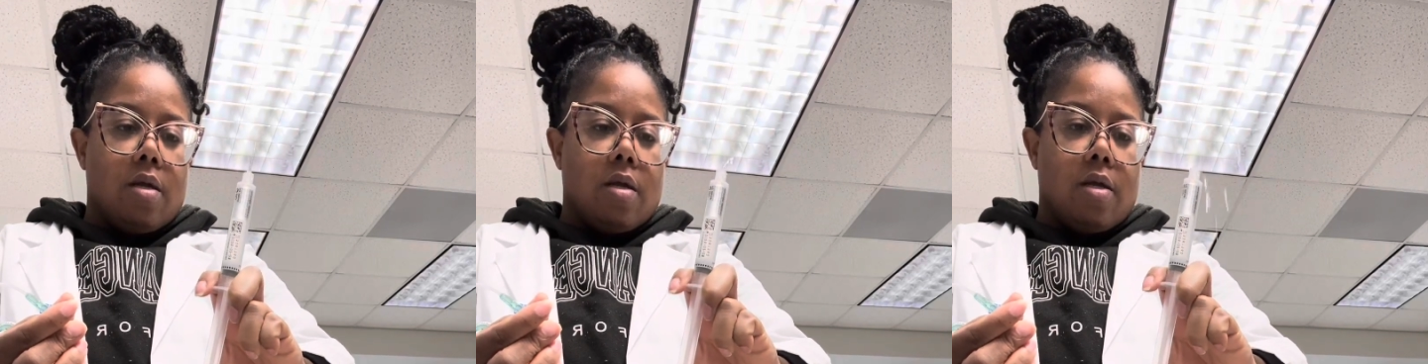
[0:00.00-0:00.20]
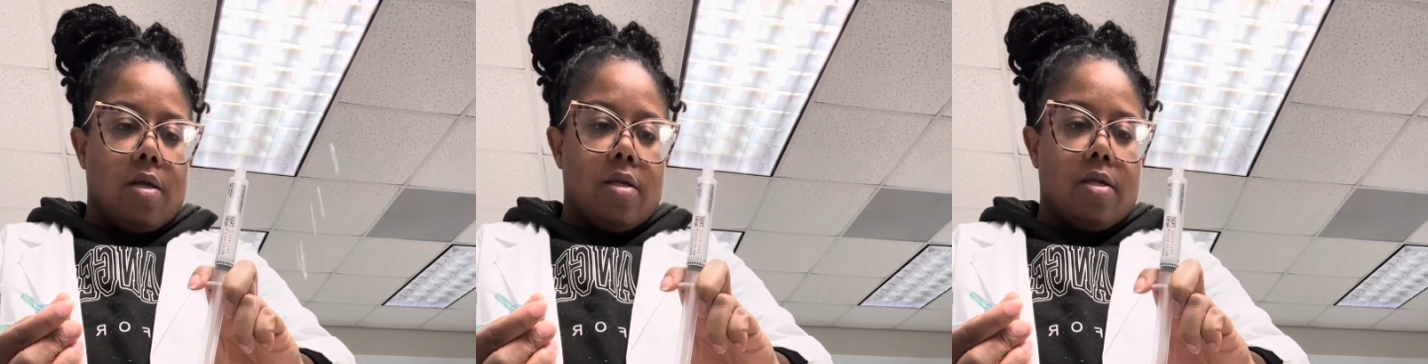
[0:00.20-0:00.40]

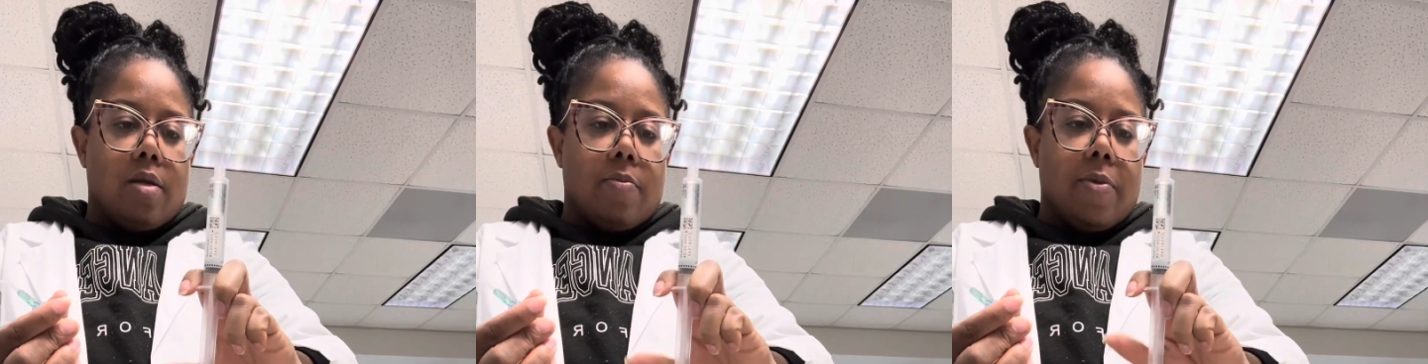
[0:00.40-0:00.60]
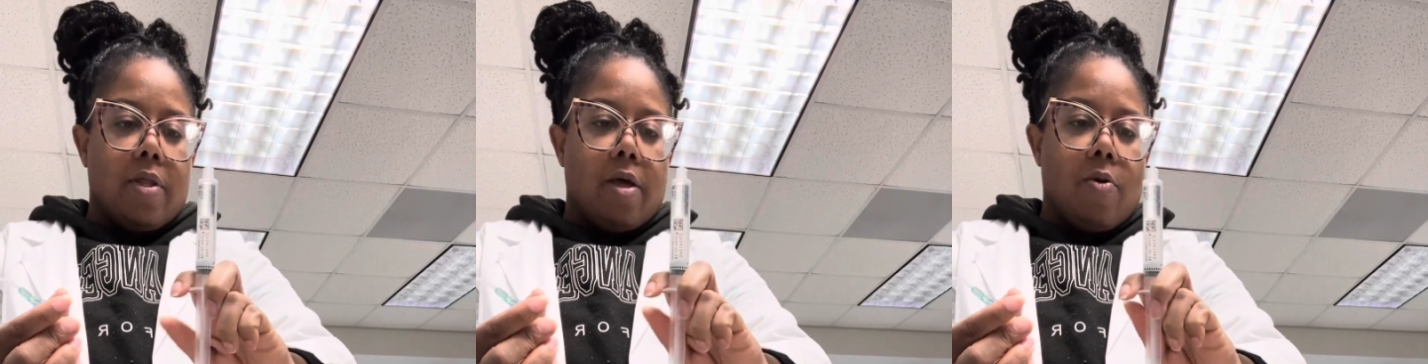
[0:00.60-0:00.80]
get
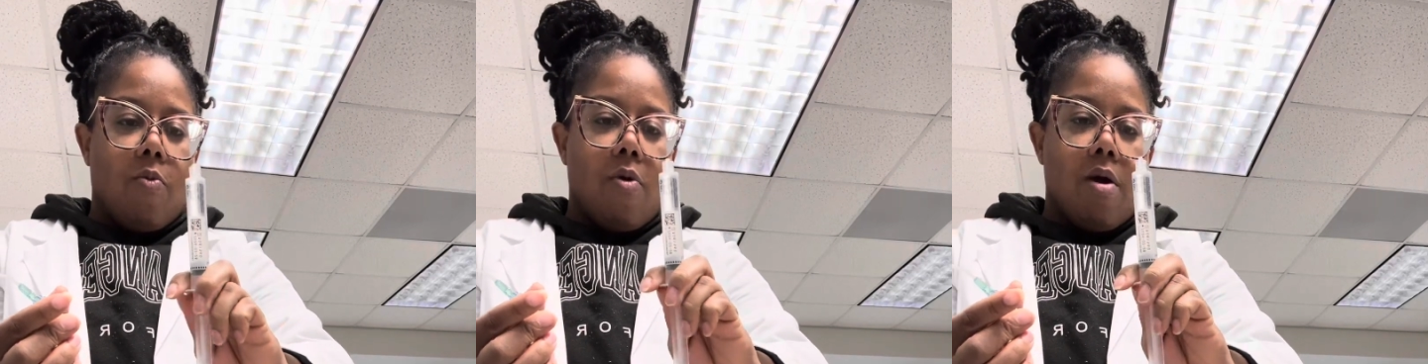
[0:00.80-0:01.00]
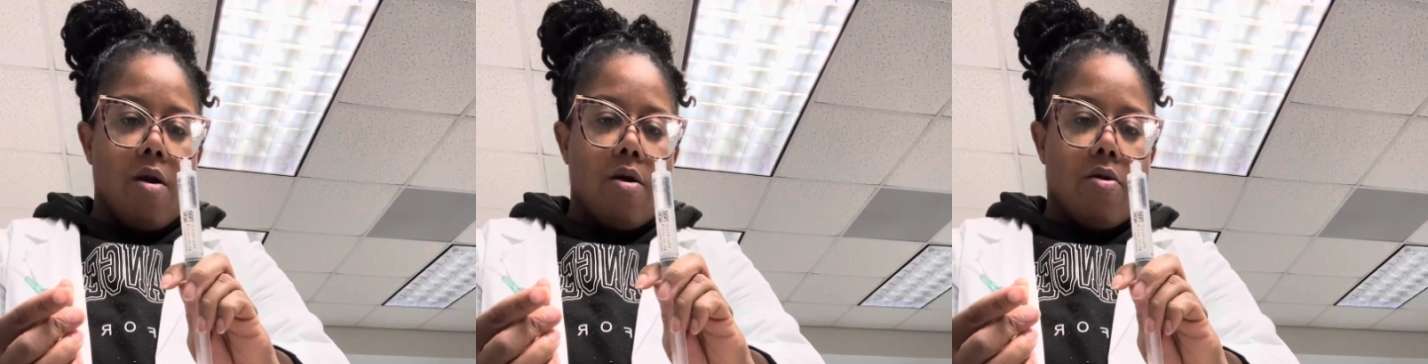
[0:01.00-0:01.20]
some of that
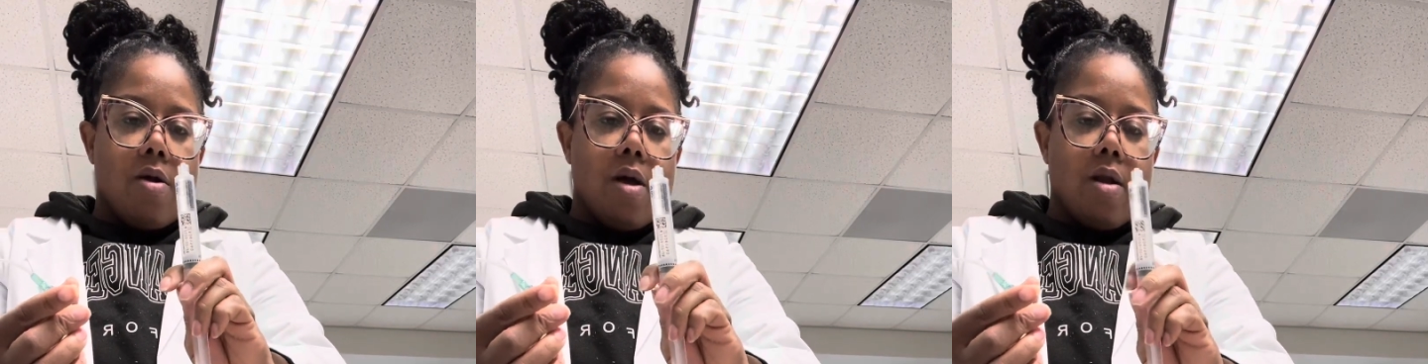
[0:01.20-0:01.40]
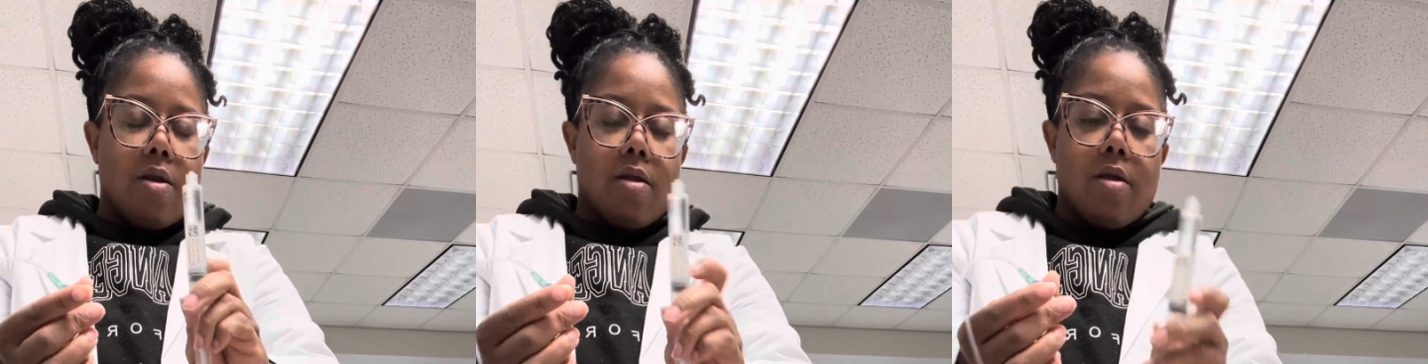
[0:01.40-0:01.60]
water
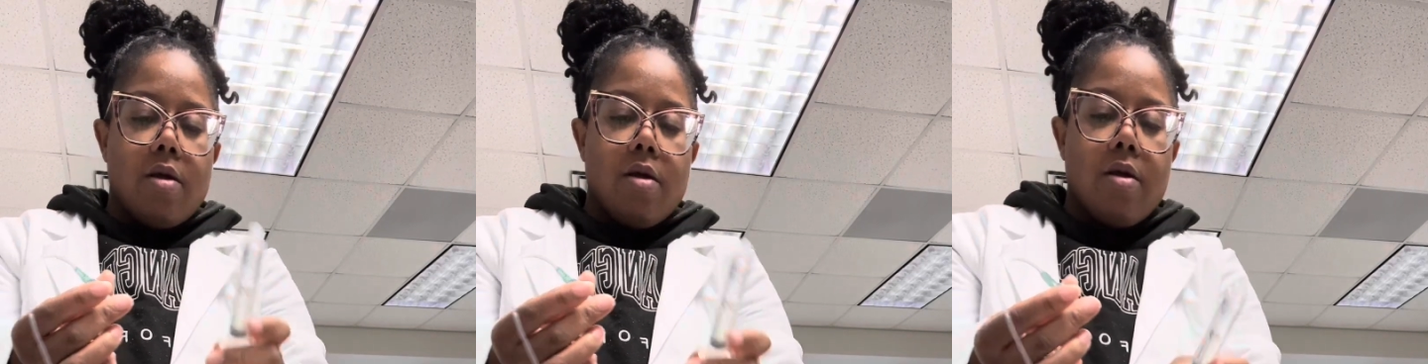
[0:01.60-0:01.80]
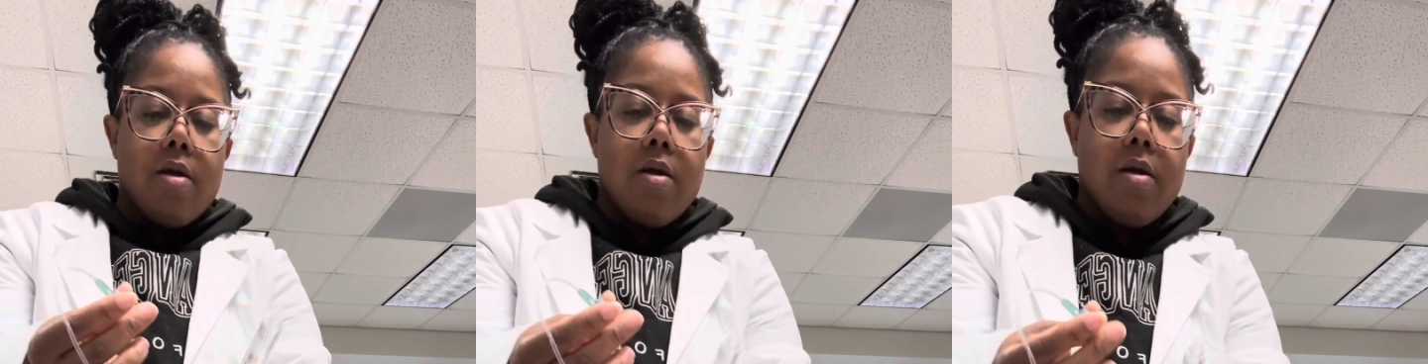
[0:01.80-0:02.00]
out of
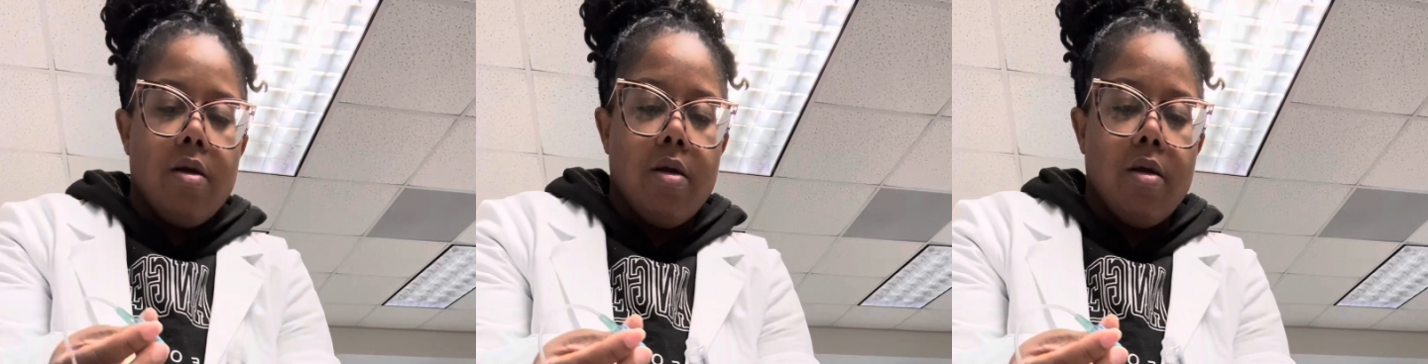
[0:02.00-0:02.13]
there.